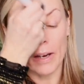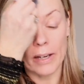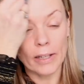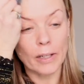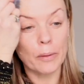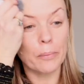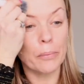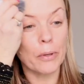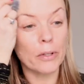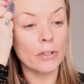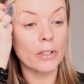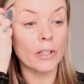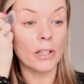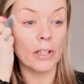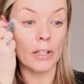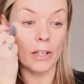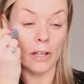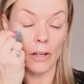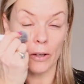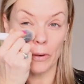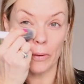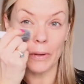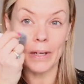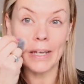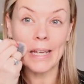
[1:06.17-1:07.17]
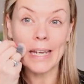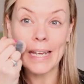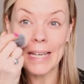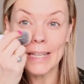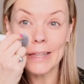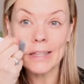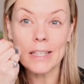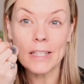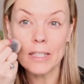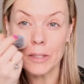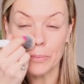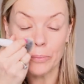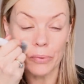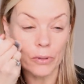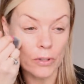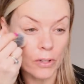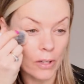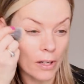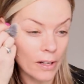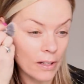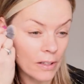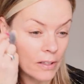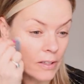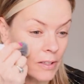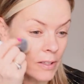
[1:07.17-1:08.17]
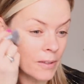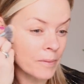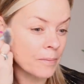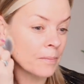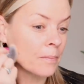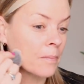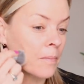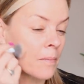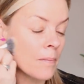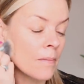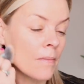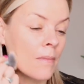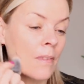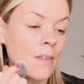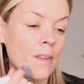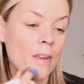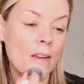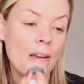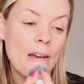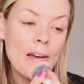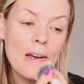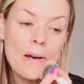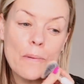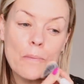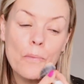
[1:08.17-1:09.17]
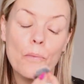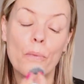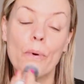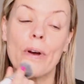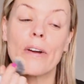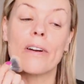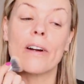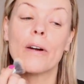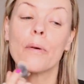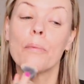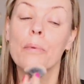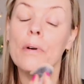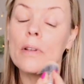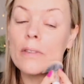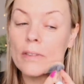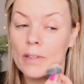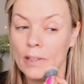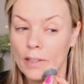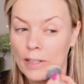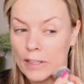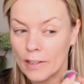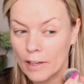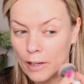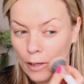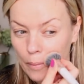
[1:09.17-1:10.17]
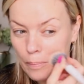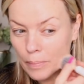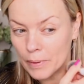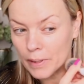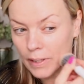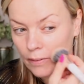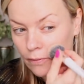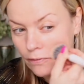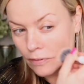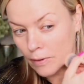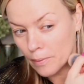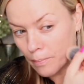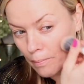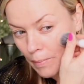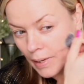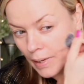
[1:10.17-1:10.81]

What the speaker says: I can put the glow in this product where I want the glow, but it